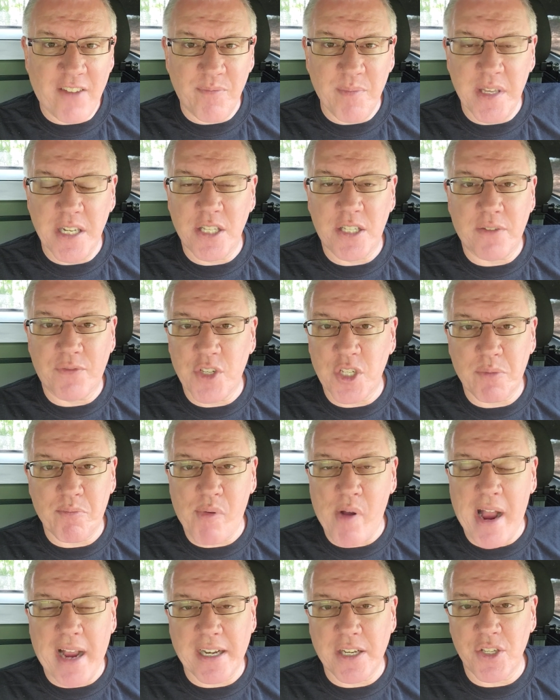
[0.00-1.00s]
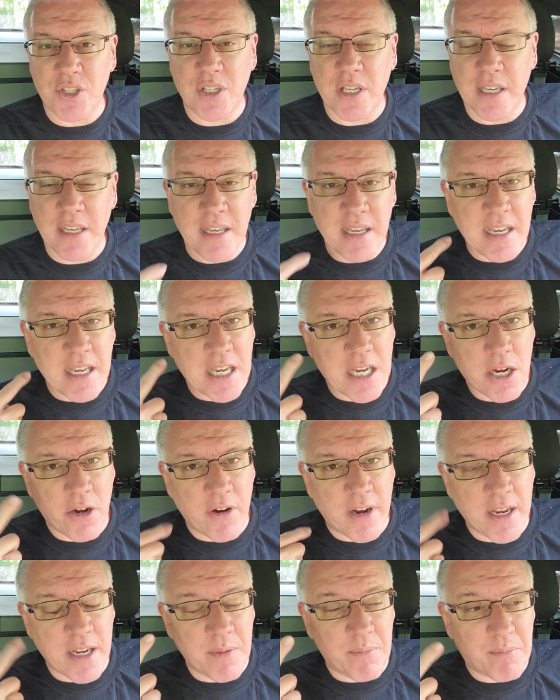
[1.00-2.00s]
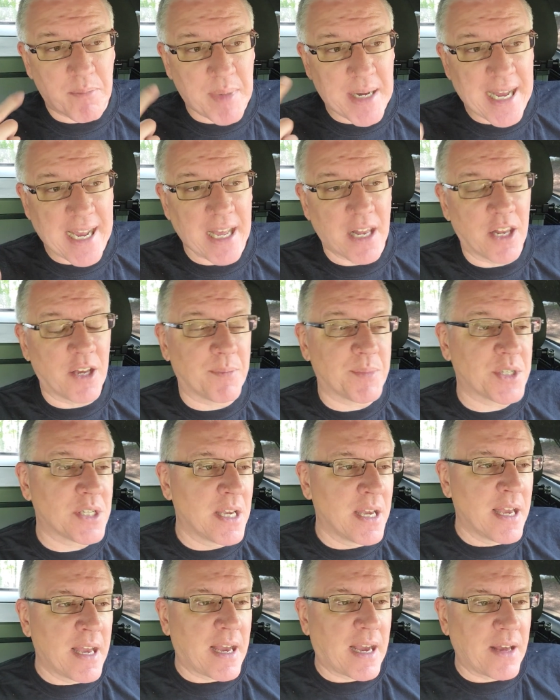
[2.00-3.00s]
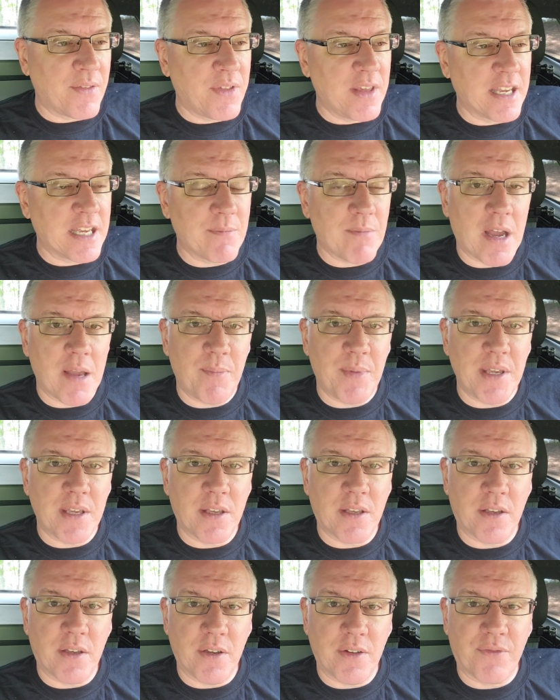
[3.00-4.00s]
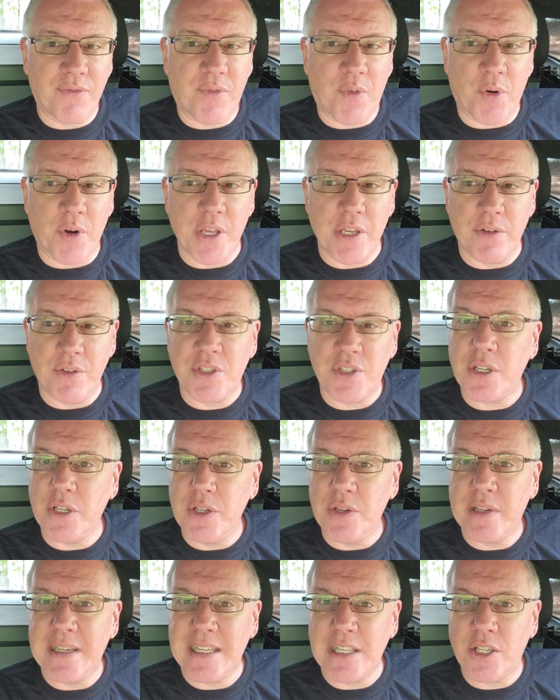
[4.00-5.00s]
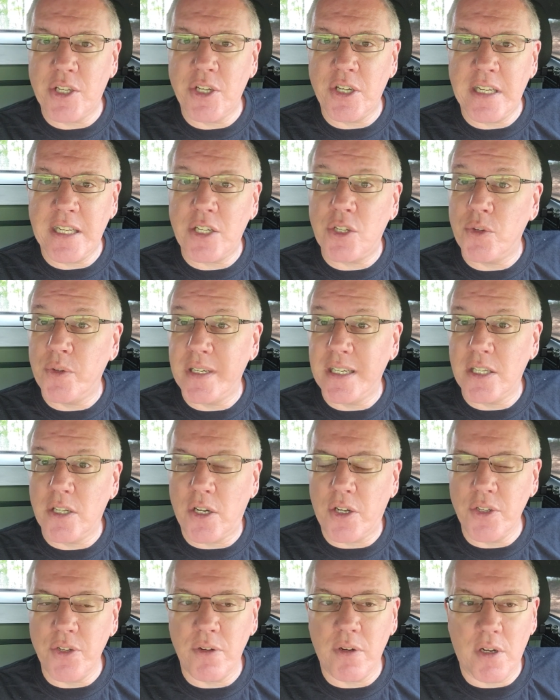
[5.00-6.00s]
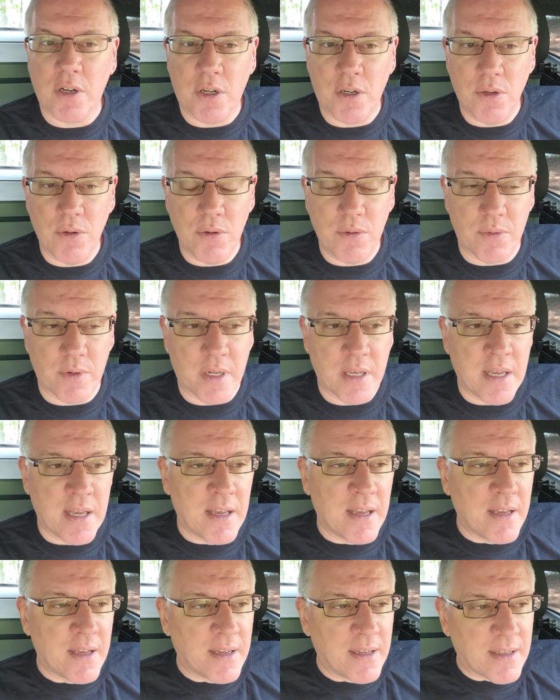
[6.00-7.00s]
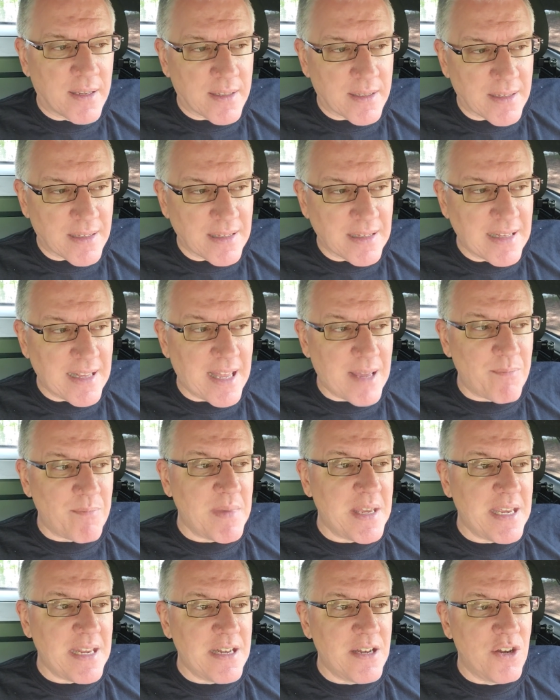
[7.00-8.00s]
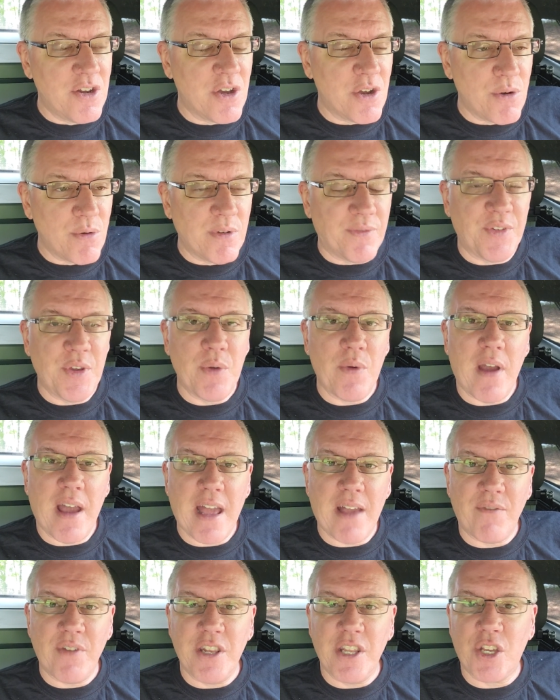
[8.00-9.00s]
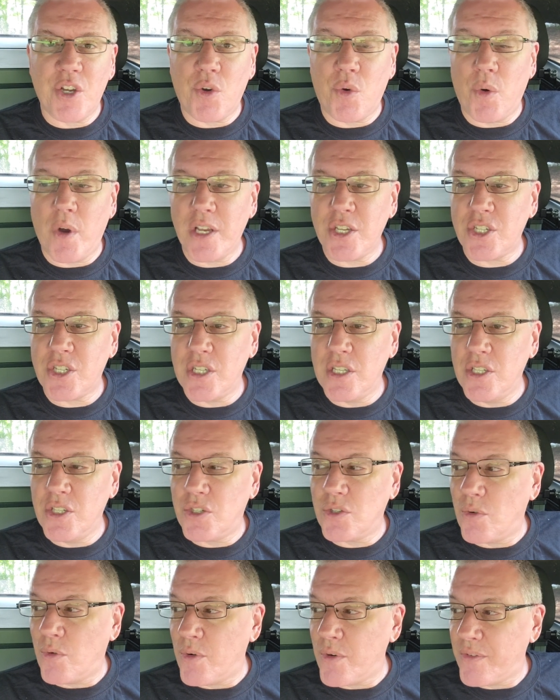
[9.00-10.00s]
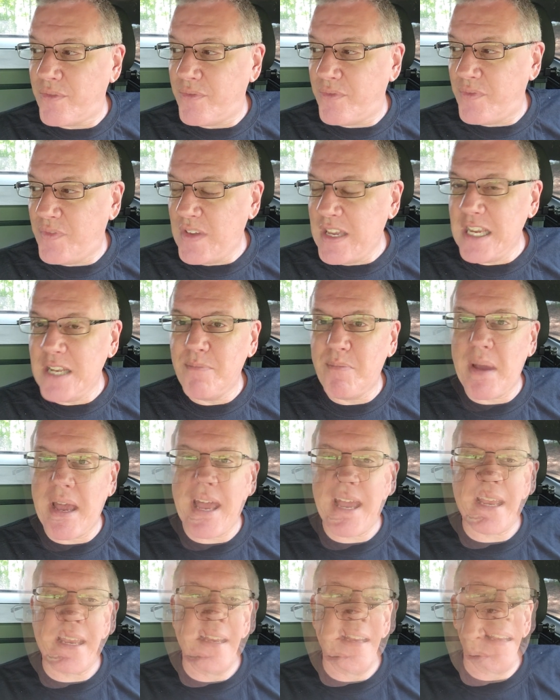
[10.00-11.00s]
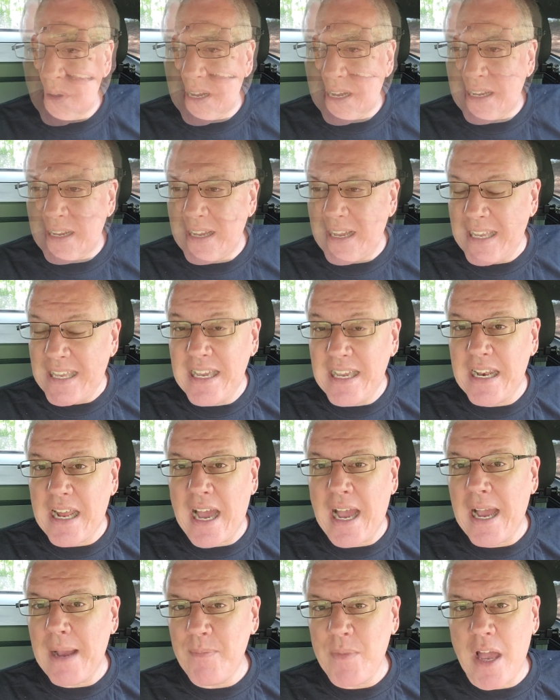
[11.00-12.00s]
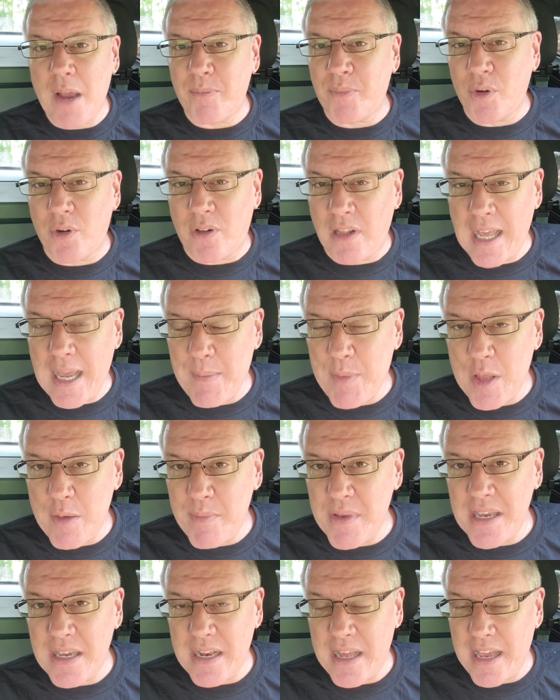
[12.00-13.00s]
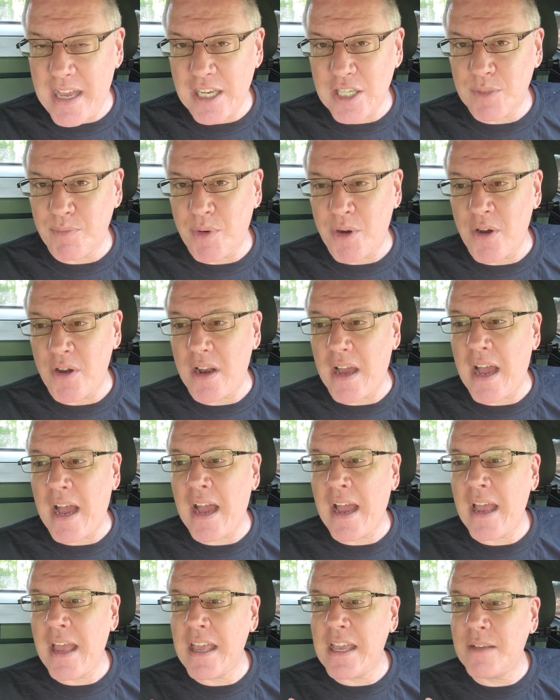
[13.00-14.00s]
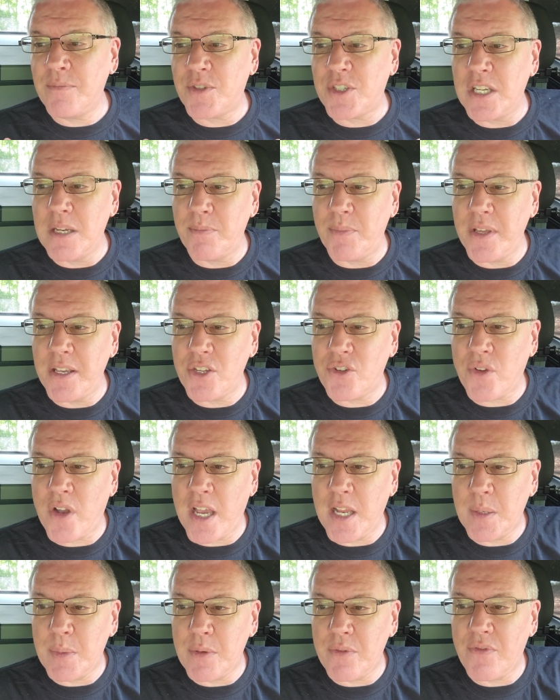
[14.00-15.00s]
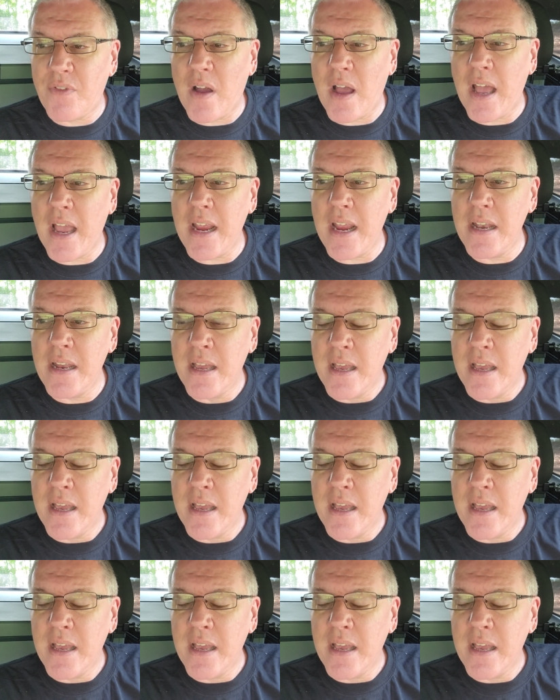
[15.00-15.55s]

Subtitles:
minutes of just practicing hearing pileups. I think it might be good for you until you get good at doing it on your own. Let me know if you have any questions or feedback. Again, I'm not proclaiming to be an expert. I am simply trying to provide